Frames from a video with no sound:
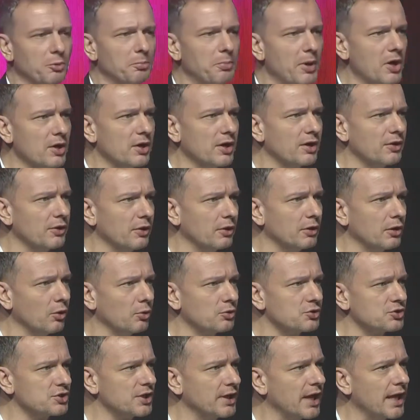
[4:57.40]
Burger that
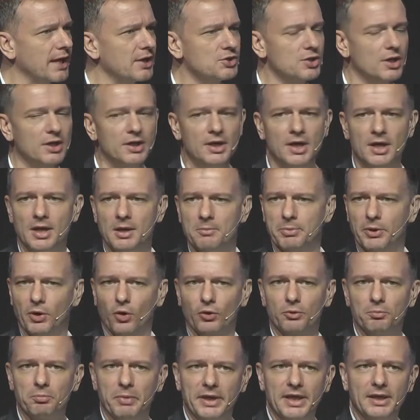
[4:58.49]
launched in Asia,
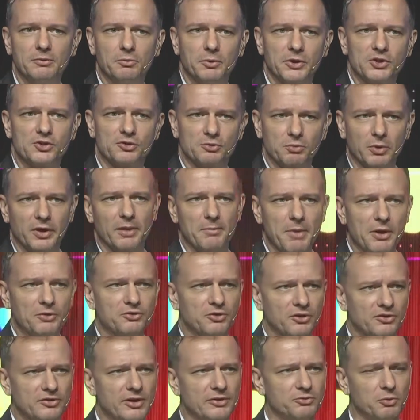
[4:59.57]
Beyond Meat, which is one of the most
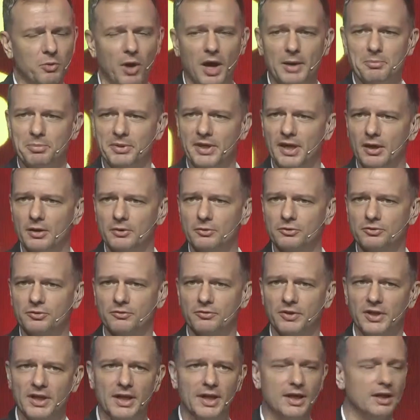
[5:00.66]
successful IPOs of
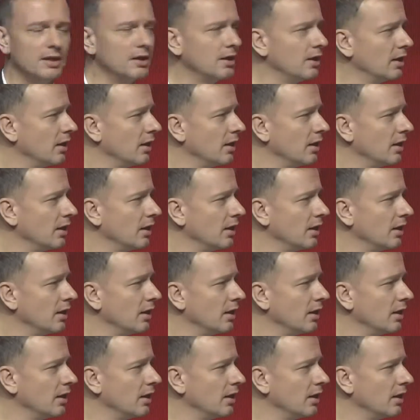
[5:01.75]
the year.